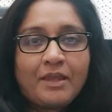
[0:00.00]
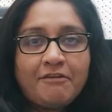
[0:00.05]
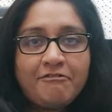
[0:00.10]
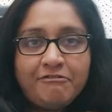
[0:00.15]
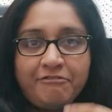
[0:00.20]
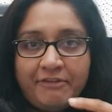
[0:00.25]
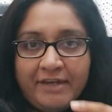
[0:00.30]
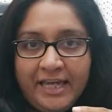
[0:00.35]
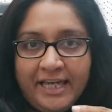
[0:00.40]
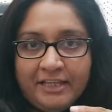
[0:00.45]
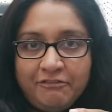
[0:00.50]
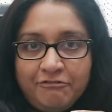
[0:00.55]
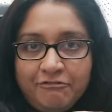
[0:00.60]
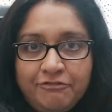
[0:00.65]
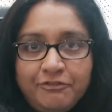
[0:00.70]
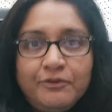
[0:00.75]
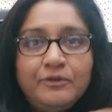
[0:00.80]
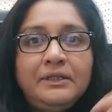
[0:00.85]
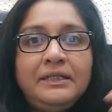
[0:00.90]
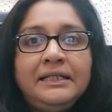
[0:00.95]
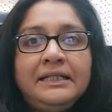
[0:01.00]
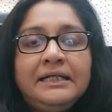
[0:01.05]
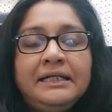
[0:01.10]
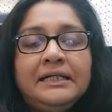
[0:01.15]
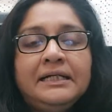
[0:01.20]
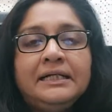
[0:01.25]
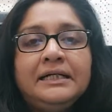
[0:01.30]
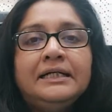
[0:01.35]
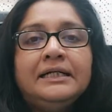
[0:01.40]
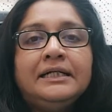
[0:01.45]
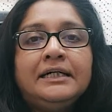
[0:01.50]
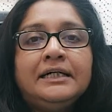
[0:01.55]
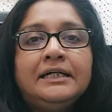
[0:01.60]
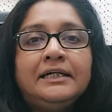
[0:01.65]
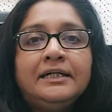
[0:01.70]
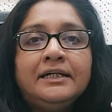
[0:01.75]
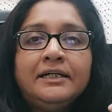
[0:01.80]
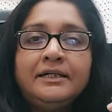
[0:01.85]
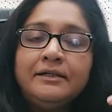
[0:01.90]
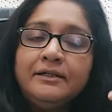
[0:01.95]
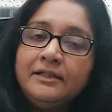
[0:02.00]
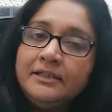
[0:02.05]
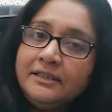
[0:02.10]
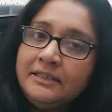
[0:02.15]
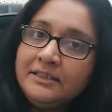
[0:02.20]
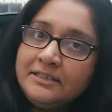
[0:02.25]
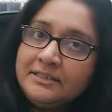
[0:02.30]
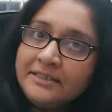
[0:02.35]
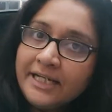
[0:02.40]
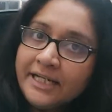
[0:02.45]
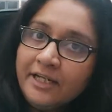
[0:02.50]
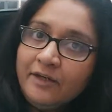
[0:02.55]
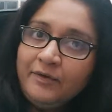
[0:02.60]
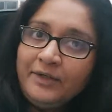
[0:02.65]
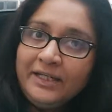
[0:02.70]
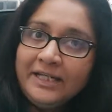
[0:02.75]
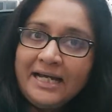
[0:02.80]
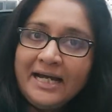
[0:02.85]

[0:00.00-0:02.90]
faithful security